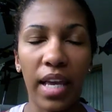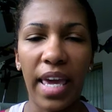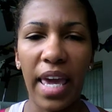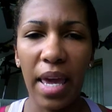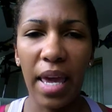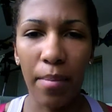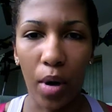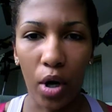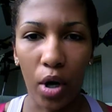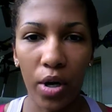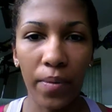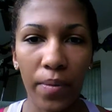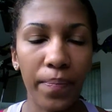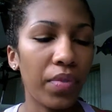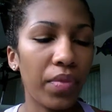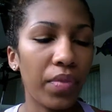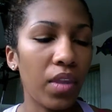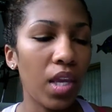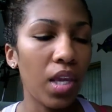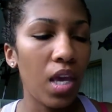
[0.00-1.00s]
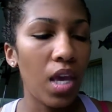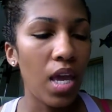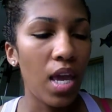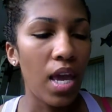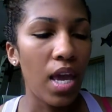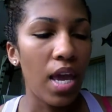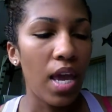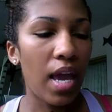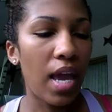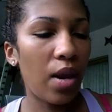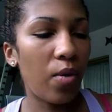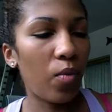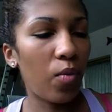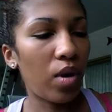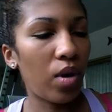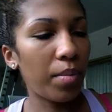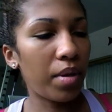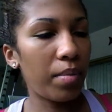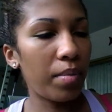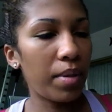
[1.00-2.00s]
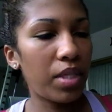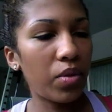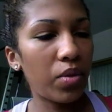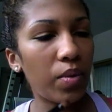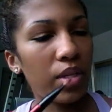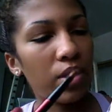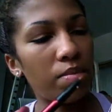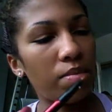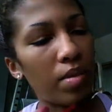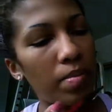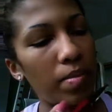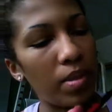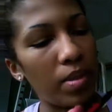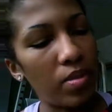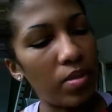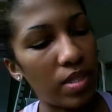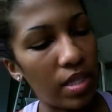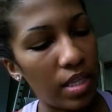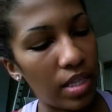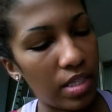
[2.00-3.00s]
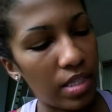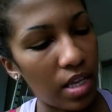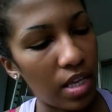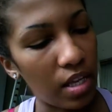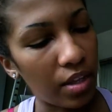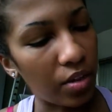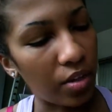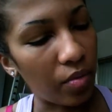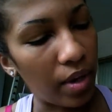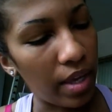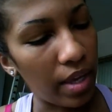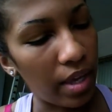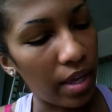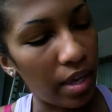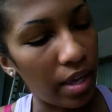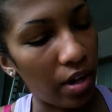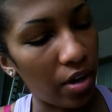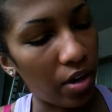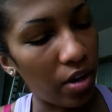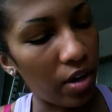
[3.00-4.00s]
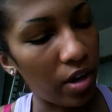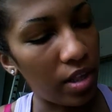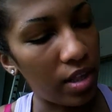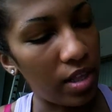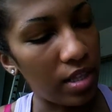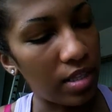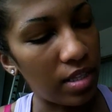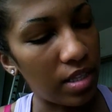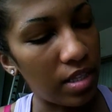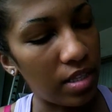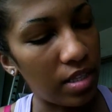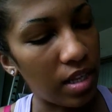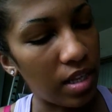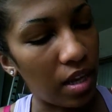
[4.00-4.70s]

Kmart. And what I'm going to be doing is I'm going to be using this color right here, and this is